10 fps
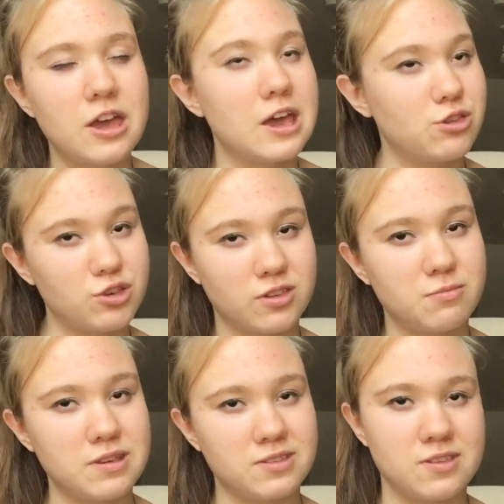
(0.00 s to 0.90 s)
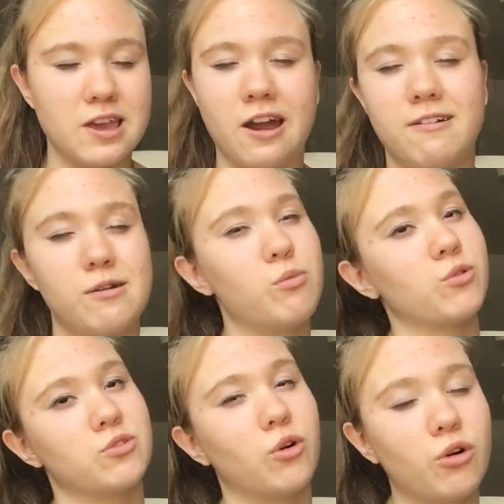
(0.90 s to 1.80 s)
It just means this area
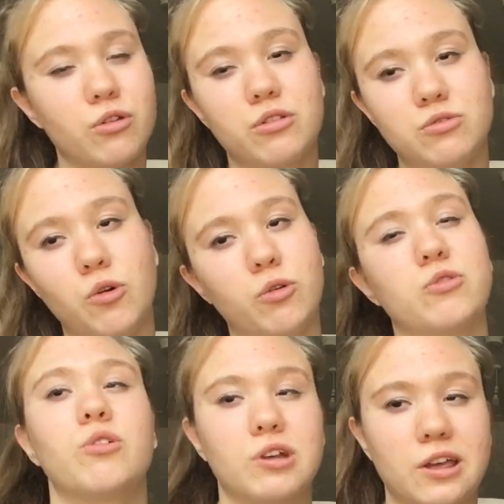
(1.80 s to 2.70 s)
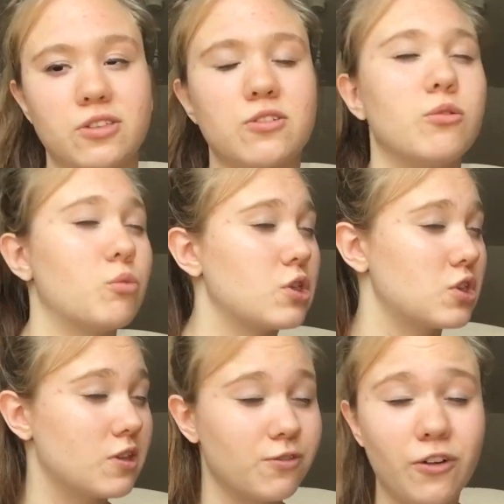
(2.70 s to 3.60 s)
was not your strongest, which
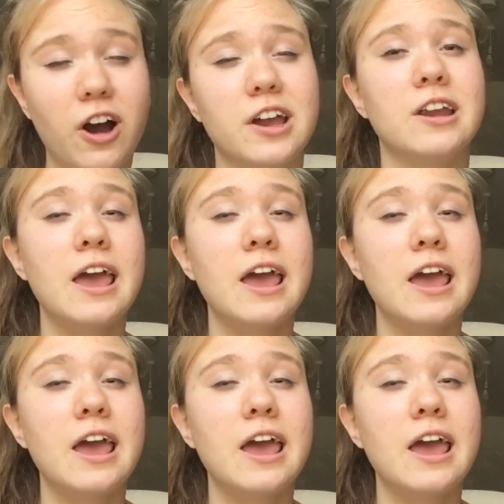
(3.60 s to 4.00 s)
is fine.